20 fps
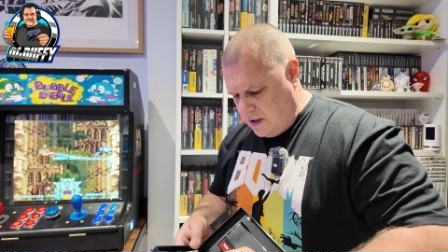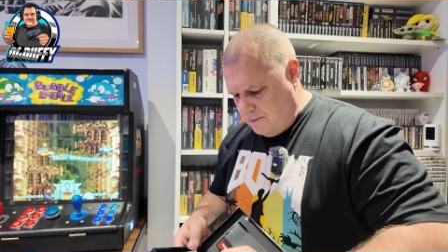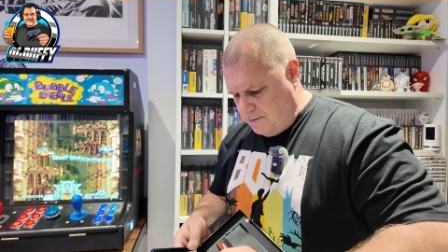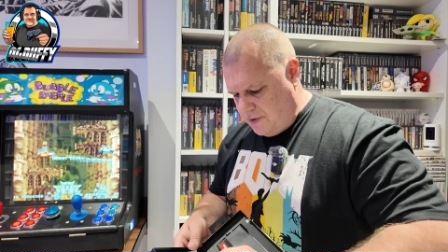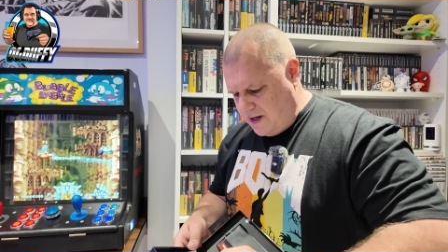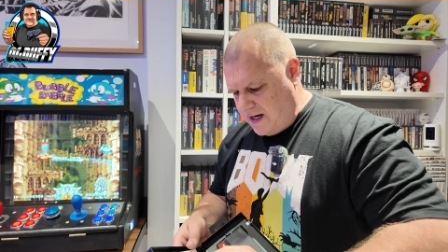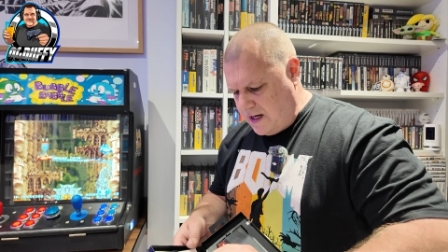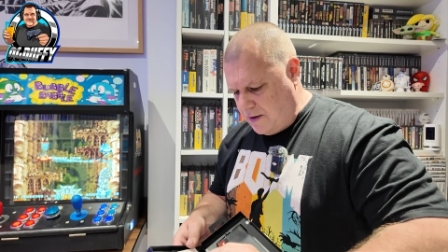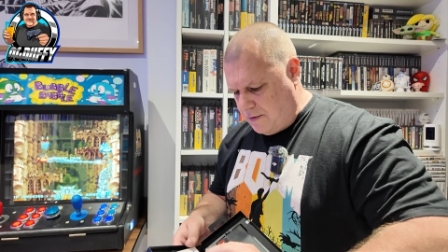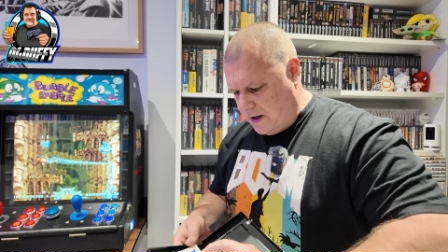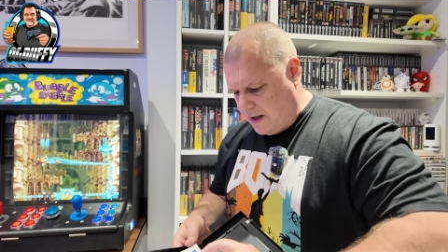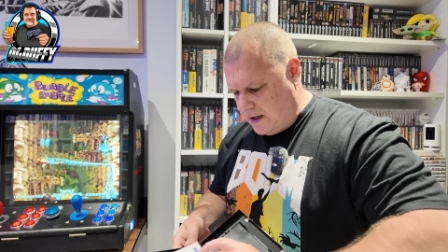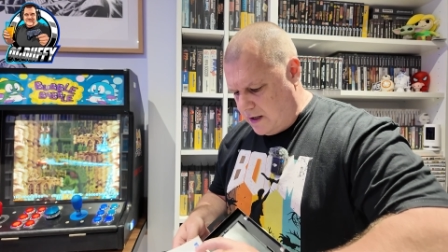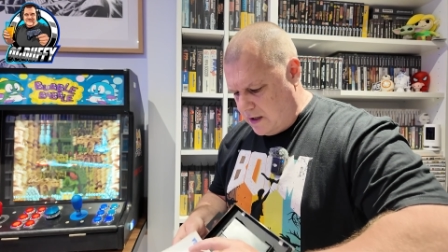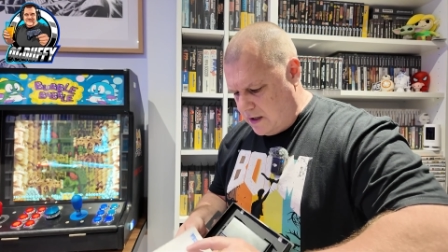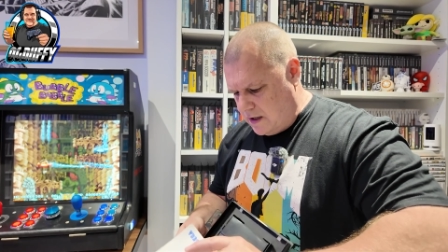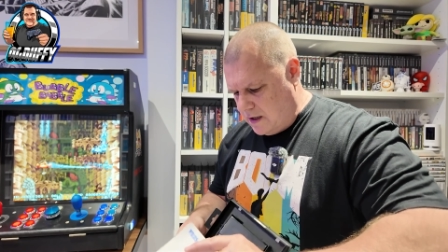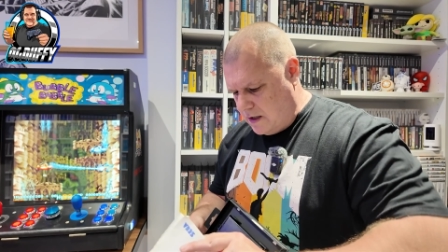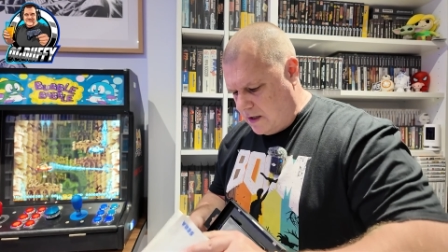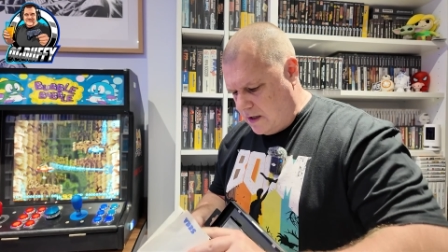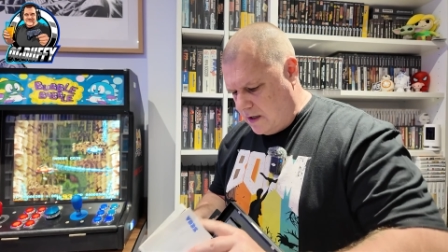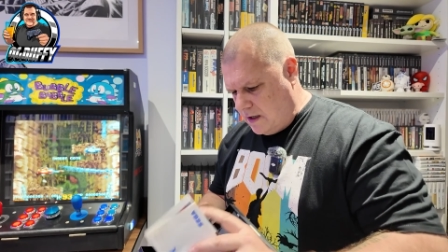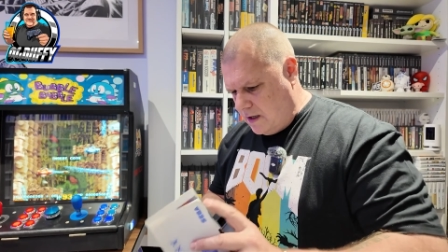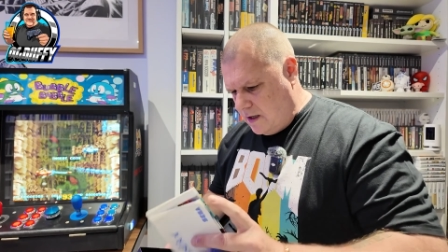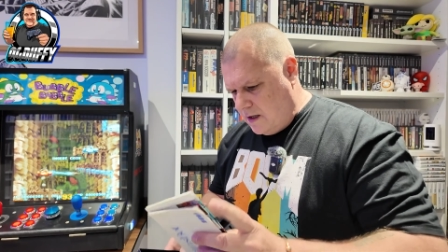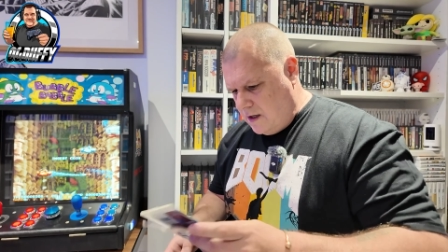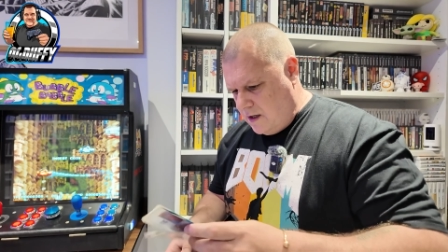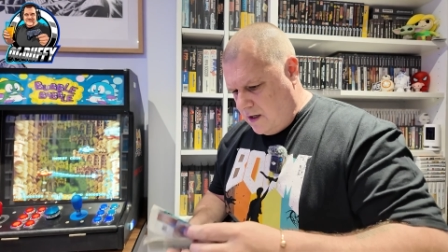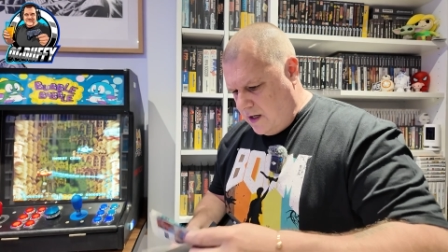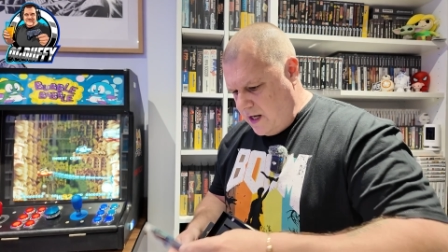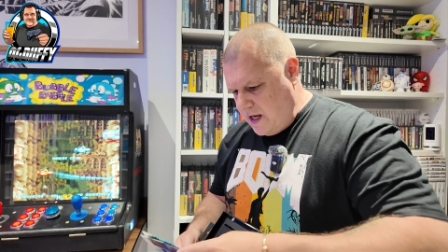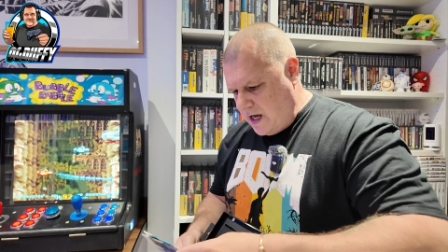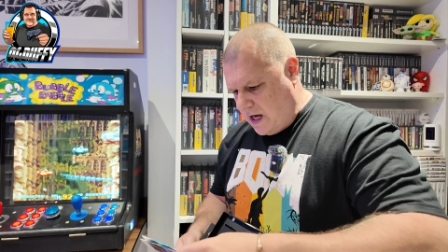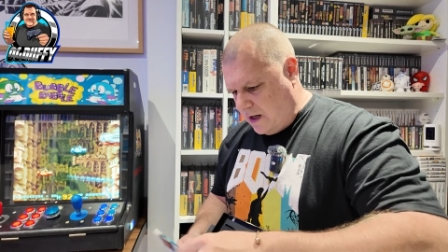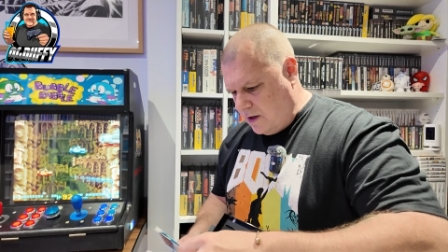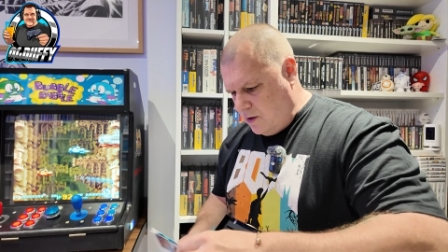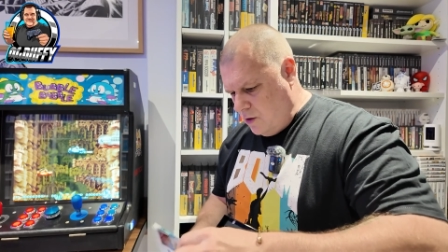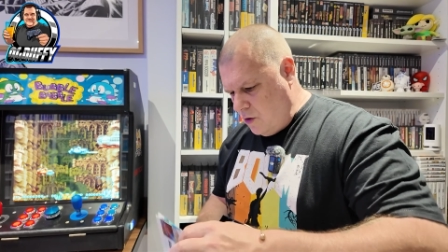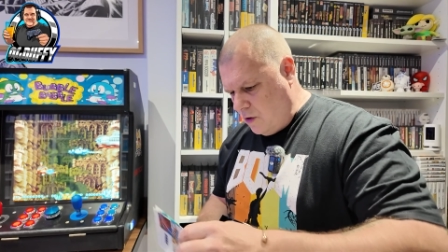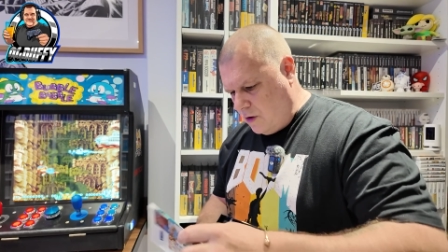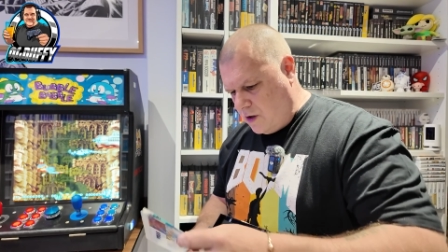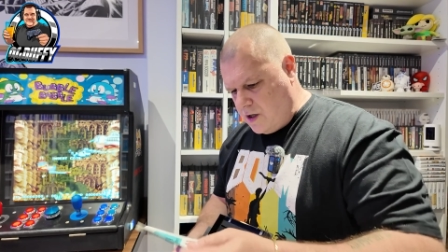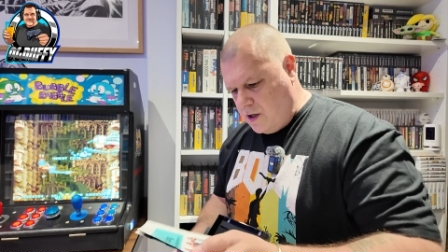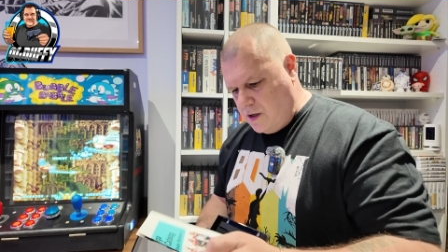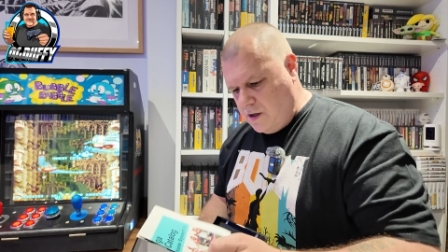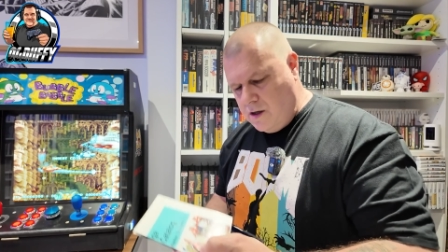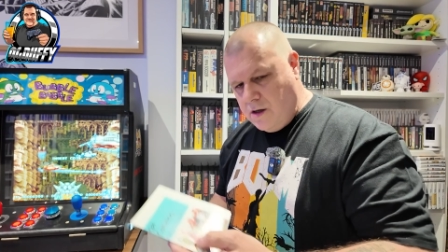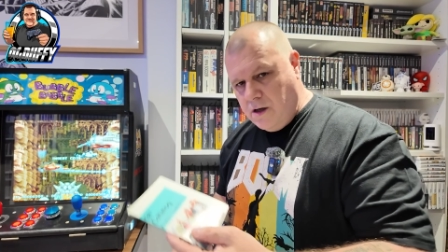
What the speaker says: But anyway, here, look.